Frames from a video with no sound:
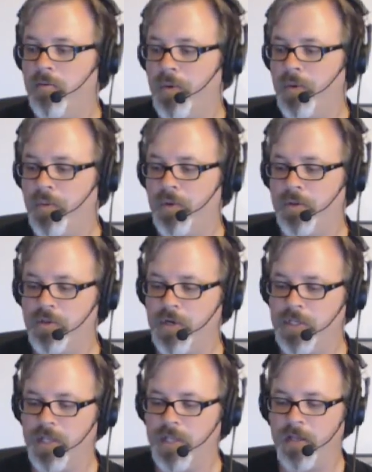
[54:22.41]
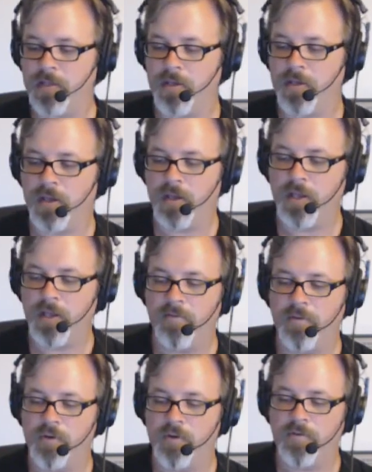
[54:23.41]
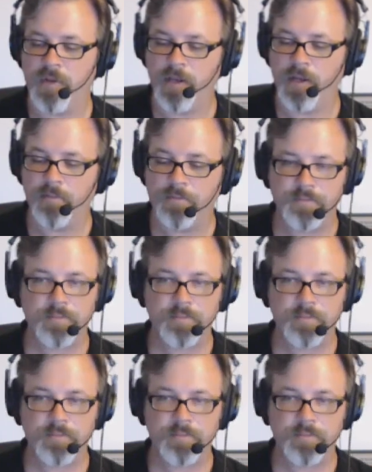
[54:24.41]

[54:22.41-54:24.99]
We will address that uh, in a future video.